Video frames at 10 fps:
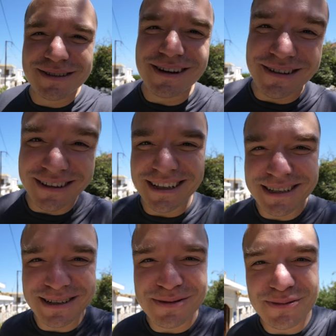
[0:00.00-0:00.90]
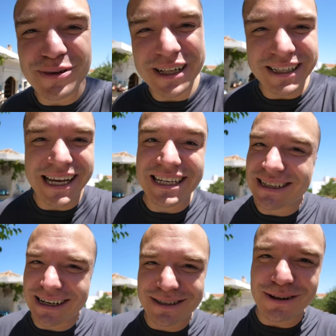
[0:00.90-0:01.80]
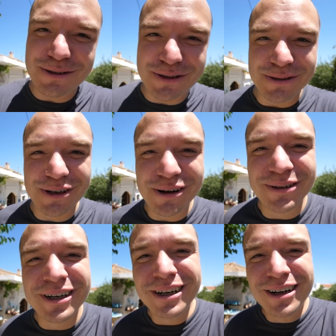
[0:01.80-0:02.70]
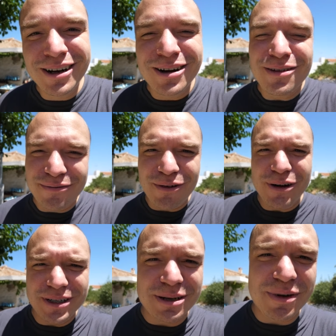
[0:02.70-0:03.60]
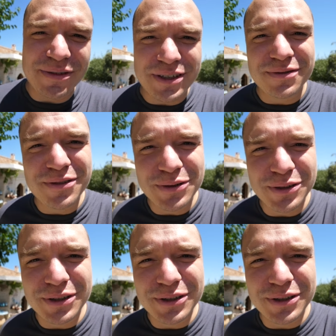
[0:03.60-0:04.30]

So this is really nice. And it's also known for some of its food